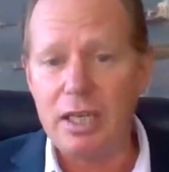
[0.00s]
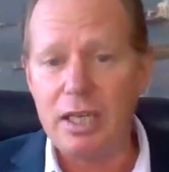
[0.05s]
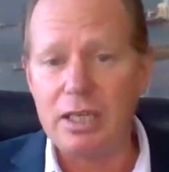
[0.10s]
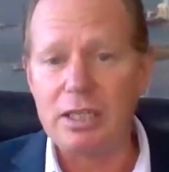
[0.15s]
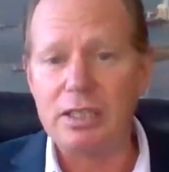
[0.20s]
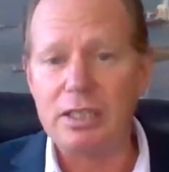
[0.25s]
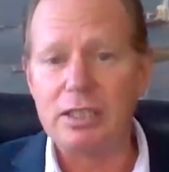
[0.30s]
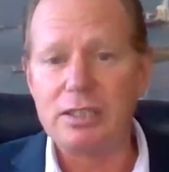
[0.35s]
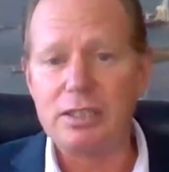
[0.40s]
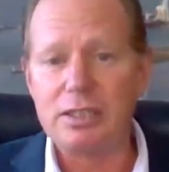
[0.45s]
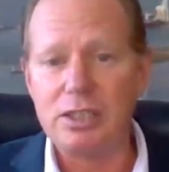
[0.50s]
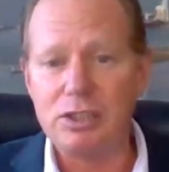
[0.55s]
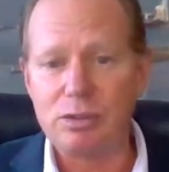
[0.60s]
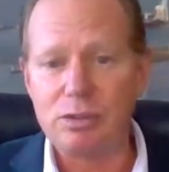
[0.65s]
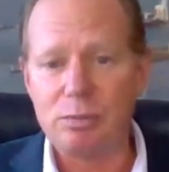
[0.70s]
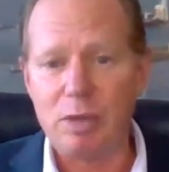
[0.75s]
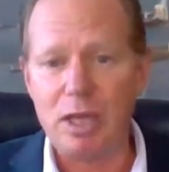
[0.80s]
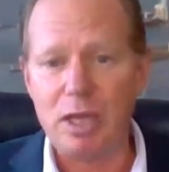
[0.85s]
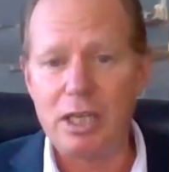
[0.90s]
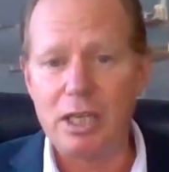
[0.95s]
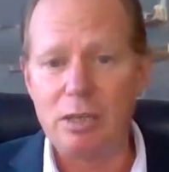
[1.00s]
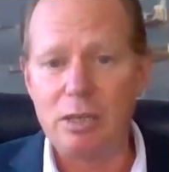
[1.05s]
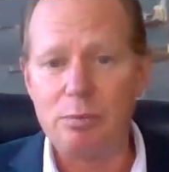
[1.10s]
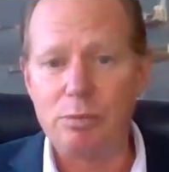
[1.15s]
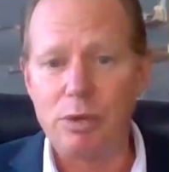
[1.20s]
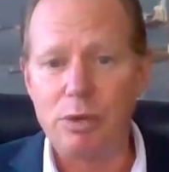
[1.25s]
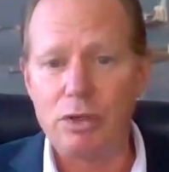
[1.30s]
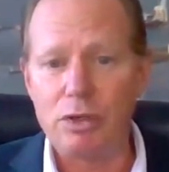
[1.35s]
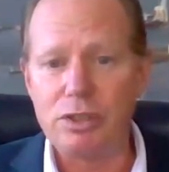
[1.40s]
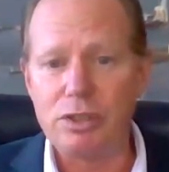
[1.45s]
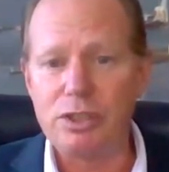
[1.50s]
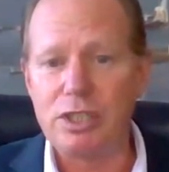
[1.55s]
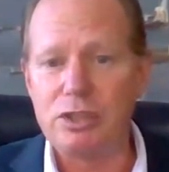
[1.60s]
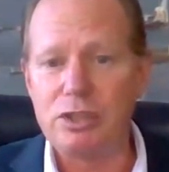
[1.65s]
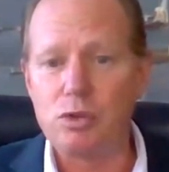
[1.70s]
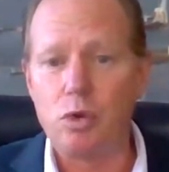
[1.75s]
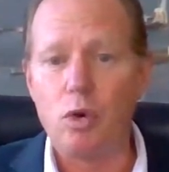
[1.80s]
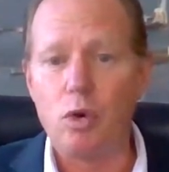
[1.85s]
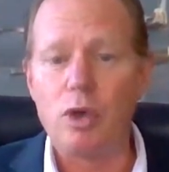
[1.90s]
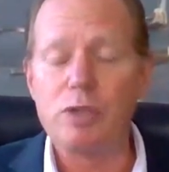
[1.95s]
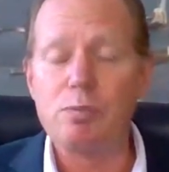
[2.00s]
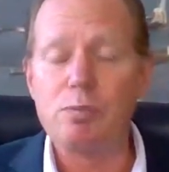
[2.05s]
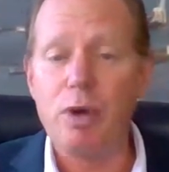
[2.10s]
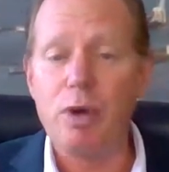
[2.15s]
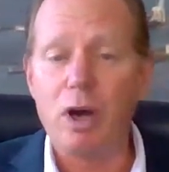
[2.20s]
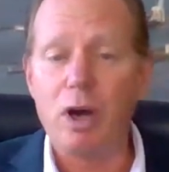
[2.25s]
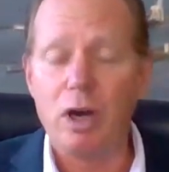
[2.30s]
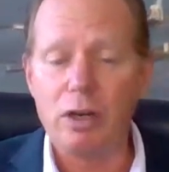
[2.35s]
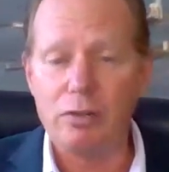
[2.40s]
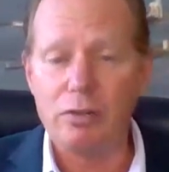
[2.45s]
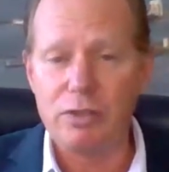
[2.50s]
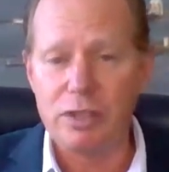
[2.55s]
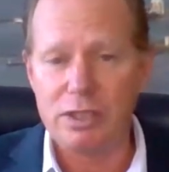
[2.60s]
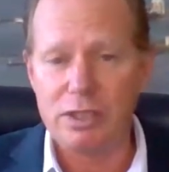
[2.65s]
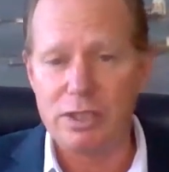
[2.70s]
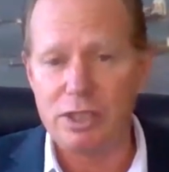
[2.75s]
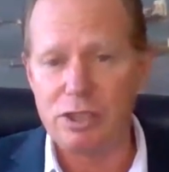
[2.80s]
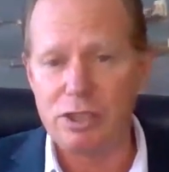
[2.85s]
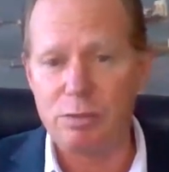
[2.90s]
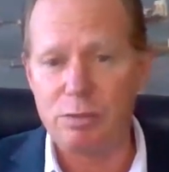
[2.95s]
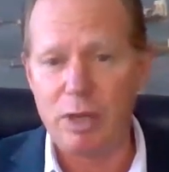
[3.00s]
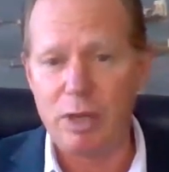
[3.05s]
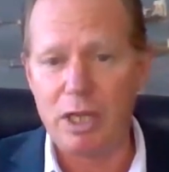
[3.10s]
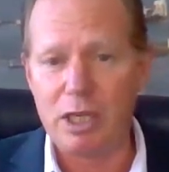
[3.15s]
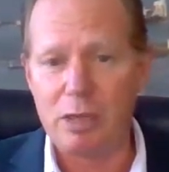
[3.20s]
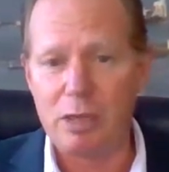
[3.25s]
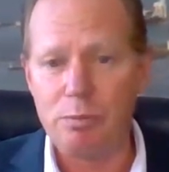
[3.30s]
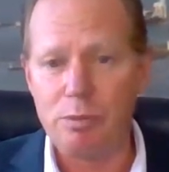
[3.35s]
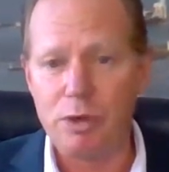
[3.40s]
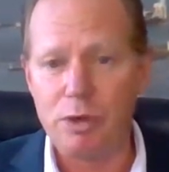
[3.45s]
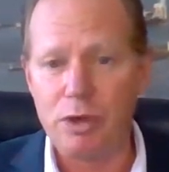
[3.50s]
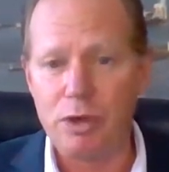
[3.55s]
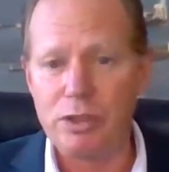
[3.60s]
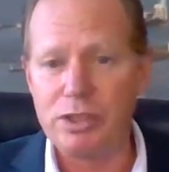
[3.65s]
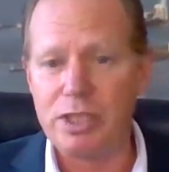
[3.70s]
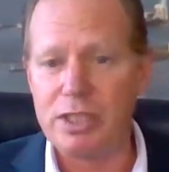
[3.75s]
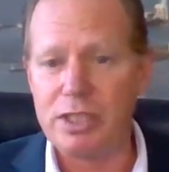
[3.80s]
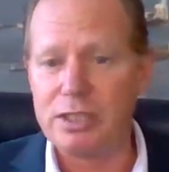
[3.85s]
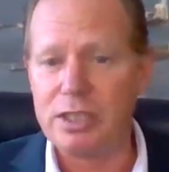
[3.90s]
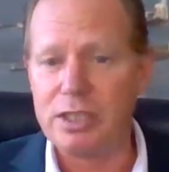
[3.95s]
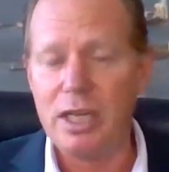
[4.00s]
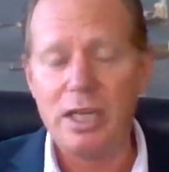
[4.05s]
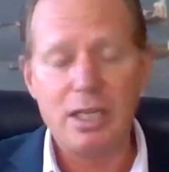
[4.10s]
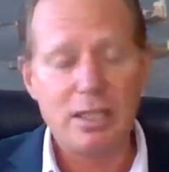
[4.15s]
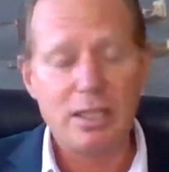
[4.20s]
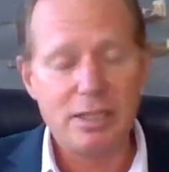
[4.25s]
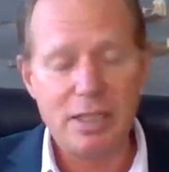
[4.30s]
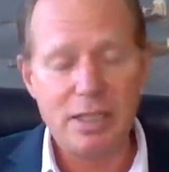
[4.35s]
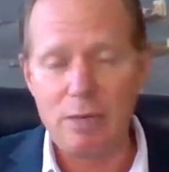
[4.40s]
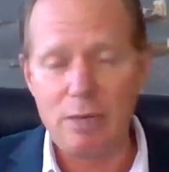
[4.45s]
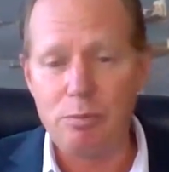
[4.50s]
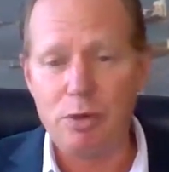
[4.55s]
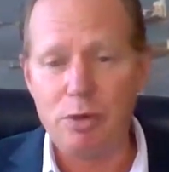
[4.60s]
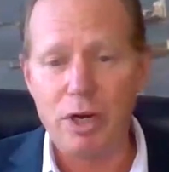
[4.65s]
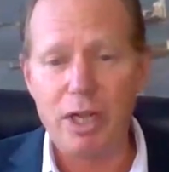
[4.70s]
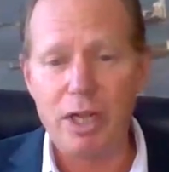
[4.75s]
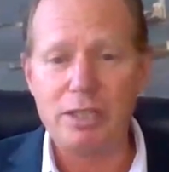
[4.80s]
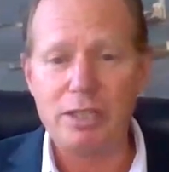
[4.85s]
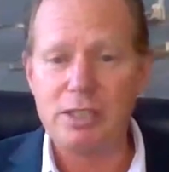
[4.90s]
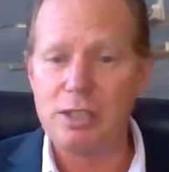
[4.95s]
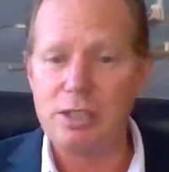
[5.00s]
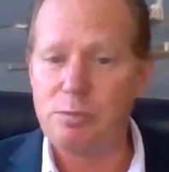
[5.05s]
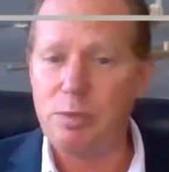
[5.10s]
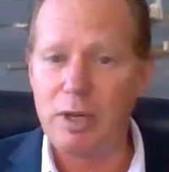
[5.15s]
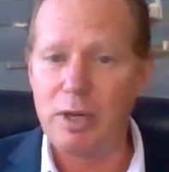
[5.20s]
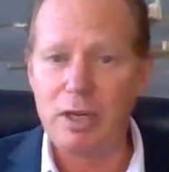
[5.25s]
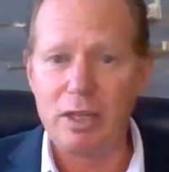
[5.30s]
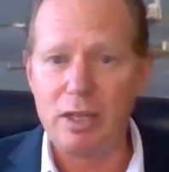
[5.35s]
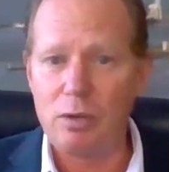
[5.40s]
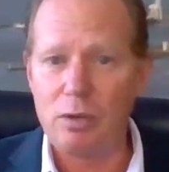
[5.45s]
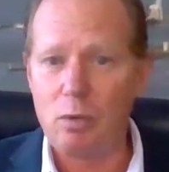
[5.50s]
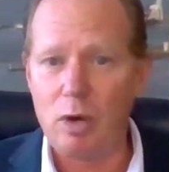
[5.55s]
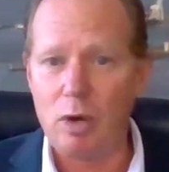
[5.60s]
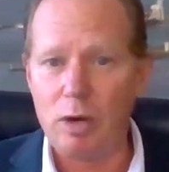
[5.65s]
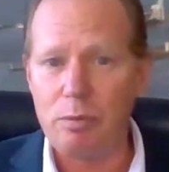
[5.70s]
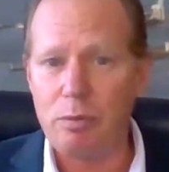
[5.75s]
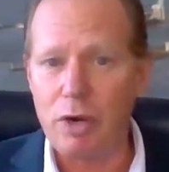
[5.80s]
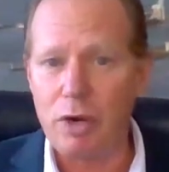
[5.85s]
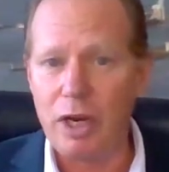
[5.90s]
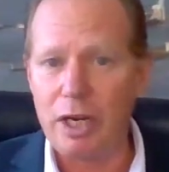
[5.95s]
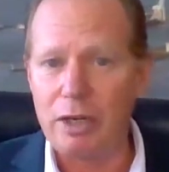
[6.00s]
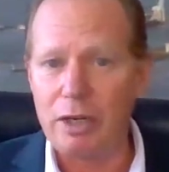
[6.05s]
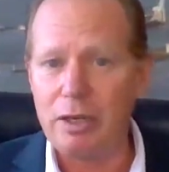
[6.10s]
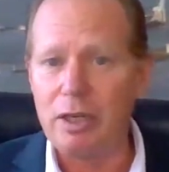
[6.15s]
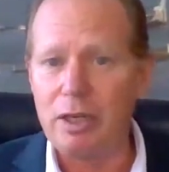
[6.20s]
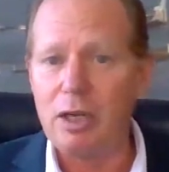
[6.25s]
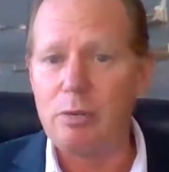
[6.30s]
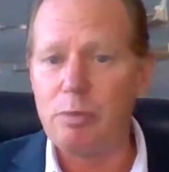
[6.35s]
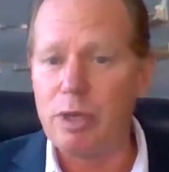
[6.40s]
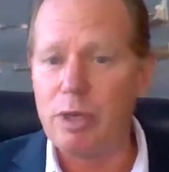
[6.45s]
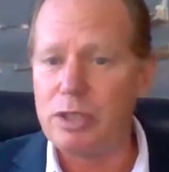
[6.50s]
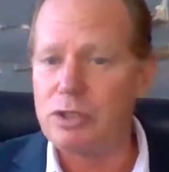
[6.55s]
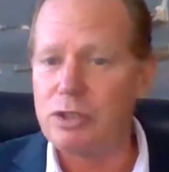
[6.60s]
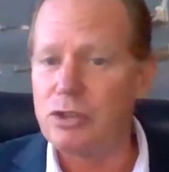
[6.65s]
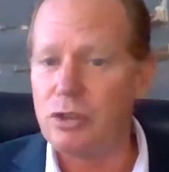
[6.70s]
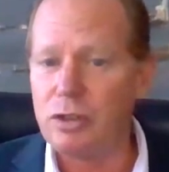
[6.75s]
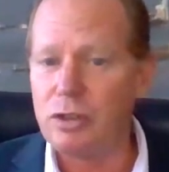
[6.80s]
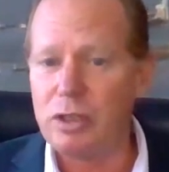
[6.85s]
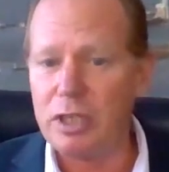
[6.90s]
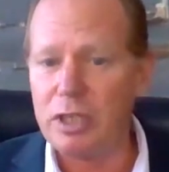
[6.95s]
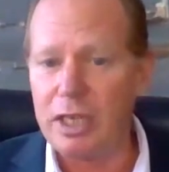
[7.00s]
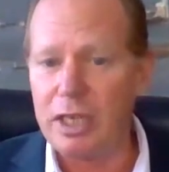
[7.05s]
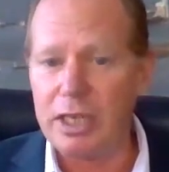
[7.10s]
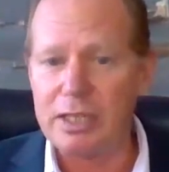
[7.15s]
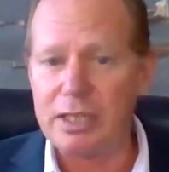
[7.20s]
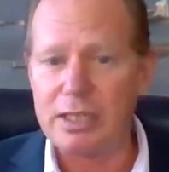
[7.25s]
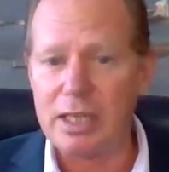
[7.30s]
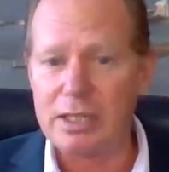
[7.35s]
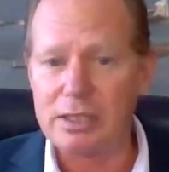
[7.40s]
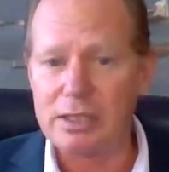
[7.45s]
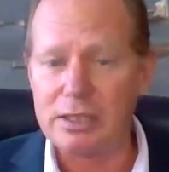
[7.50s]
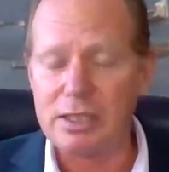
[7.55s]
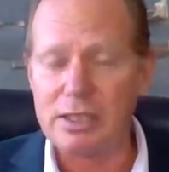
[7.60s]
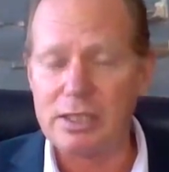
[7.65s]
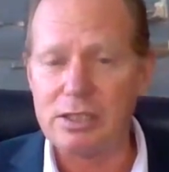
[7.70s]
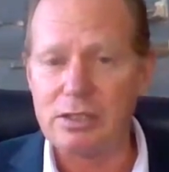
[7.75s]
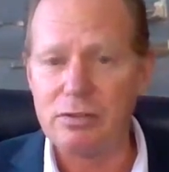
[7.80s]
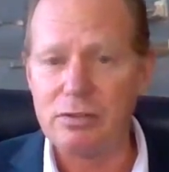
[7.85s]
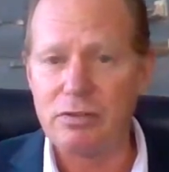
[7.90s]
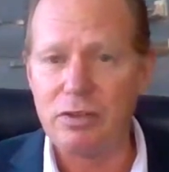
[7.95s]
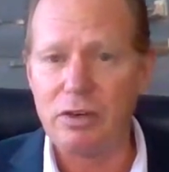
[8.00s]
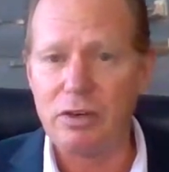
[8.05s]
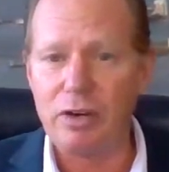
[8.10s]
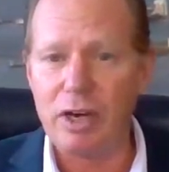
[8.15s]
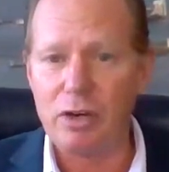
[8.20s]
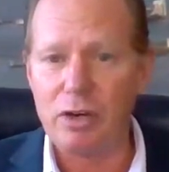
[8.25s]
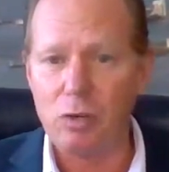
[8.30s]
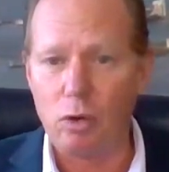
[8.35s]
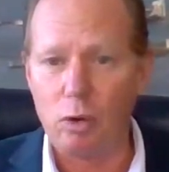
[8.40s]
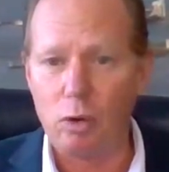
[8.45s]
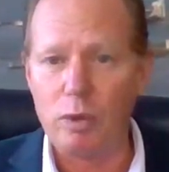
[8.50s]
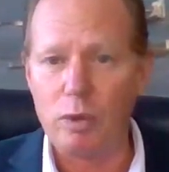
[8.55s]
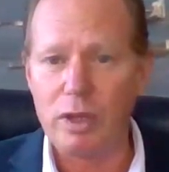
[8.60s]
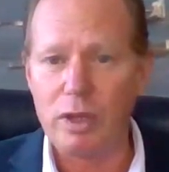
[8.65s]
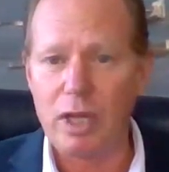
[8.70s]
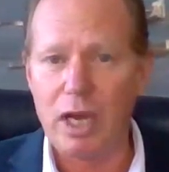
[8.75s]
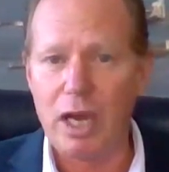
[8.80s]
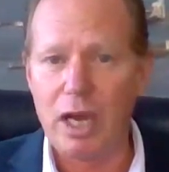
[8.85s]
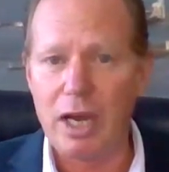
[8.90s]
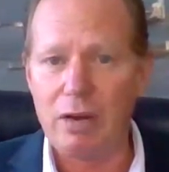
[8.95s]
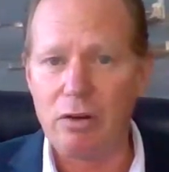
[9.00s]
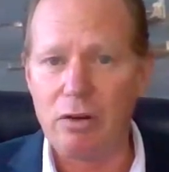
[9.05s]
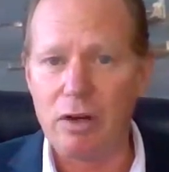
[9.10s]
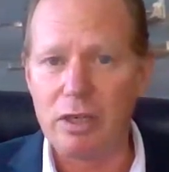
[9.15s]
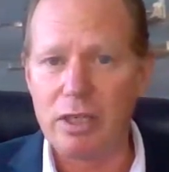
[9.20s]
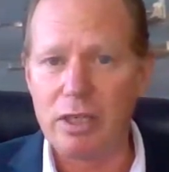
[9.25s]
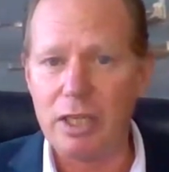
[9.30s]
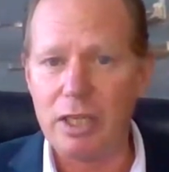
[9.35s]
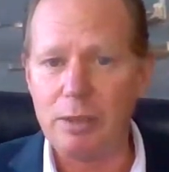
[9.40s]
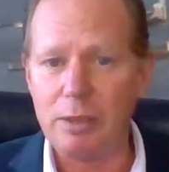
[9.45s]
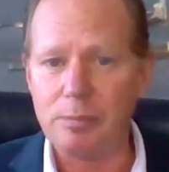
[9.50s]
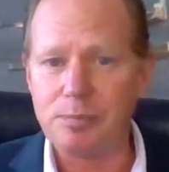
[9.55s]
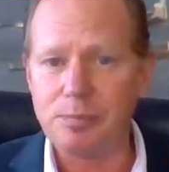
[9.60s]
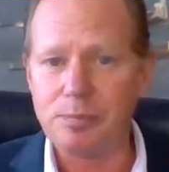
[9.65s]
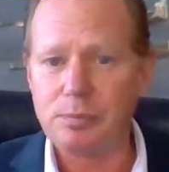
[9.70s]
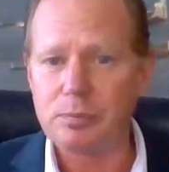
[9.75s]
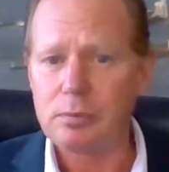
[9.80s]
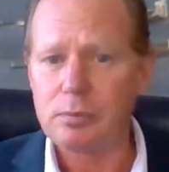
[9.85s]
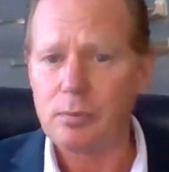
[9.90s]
in a decision making process or as part of a decision making process. 10 brains is better than one brain, but certainly it doesn't interfere at all with the hierarchy.